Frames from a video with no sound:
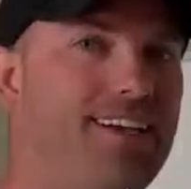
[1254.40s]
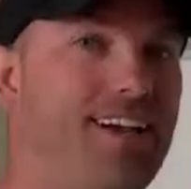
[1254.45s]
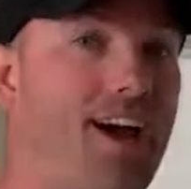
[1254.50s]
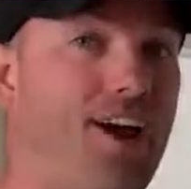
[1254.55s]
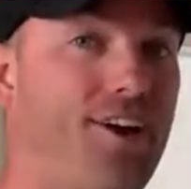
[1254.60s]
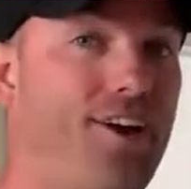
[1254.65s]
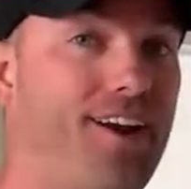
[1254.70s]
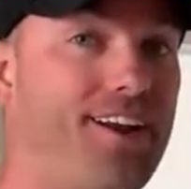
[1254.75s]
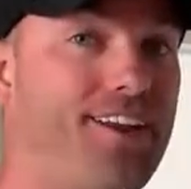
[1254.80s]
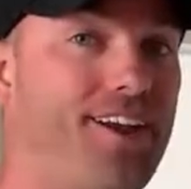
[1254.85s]

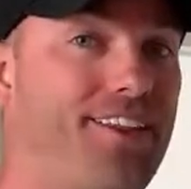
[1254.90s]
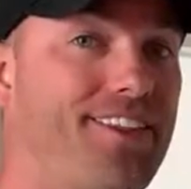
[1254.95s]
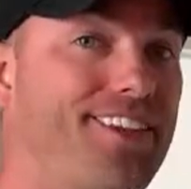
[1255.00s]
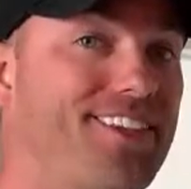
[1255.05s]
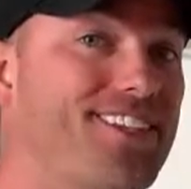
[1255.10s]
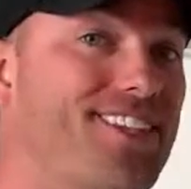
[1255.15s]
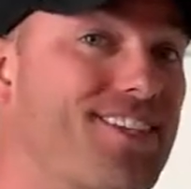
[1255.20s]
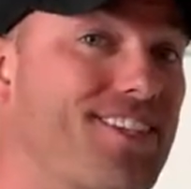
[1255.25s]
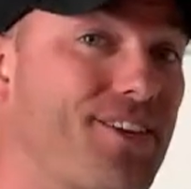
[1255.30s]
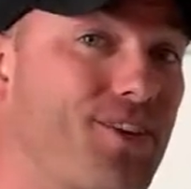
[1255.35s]
All right, now
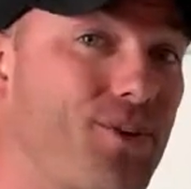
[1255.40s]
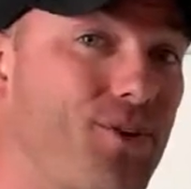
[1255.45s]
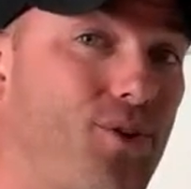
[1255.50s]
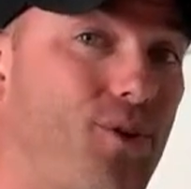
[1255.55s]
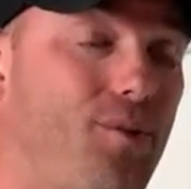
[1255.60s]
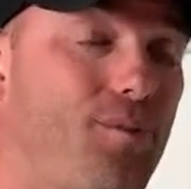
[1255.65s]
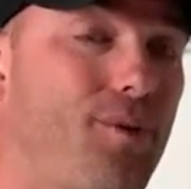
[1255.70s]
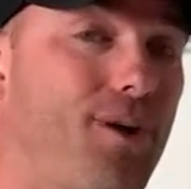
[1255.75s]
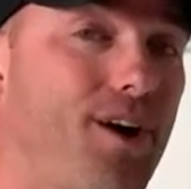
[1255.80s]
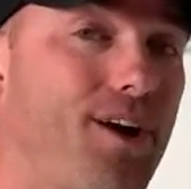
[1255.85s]
this is the
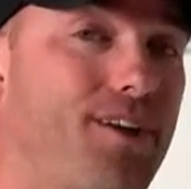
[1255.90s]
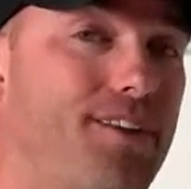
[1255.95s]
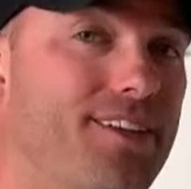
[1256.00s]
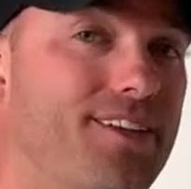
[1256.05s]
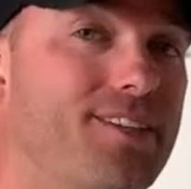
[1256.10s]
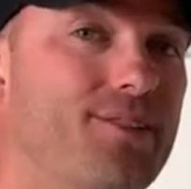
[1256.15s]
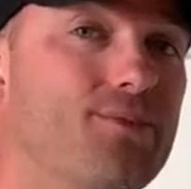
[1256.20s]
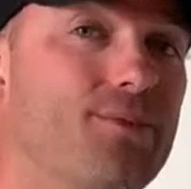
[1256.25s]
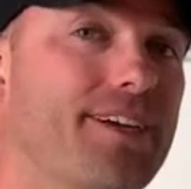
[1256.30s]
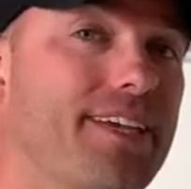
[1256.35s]
cool part.
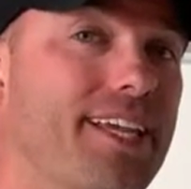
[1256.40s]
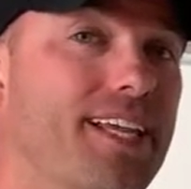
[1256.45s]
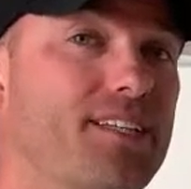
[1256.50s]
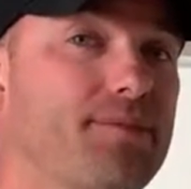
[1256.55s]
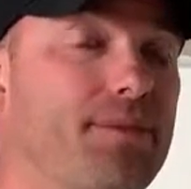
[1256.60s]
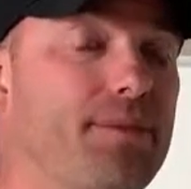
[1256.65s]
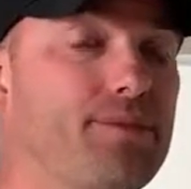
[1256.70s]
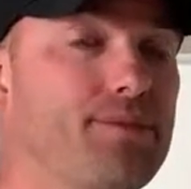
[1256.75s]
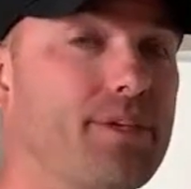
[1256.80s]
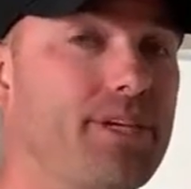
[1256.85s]
This is what gets
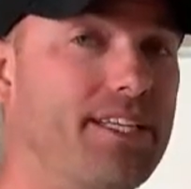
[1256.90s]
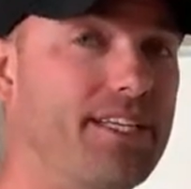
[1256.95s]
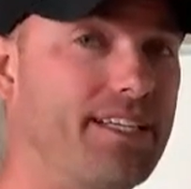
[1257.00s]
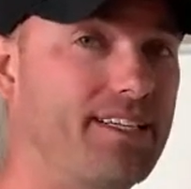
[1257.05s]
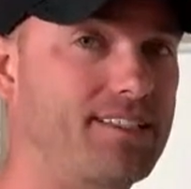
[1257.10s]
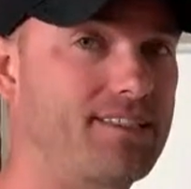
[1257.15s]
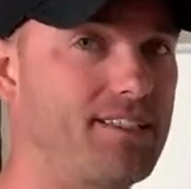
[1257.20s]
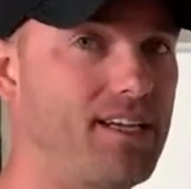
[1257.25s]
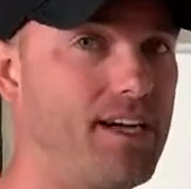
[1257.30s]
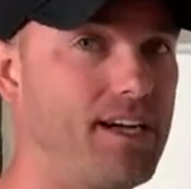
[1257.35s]
me really
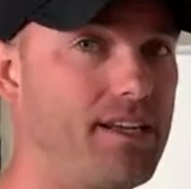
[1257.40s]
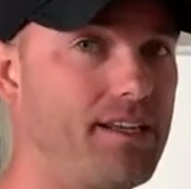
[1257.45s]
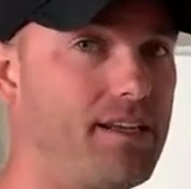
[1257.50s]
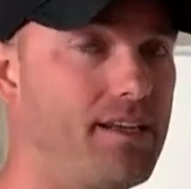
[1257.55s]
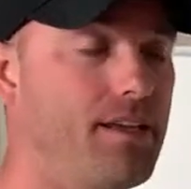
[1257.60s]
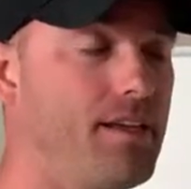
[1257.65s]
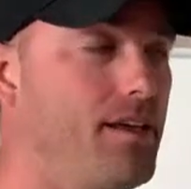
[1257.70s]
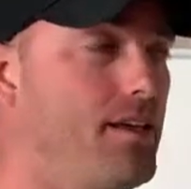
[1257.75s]
excited.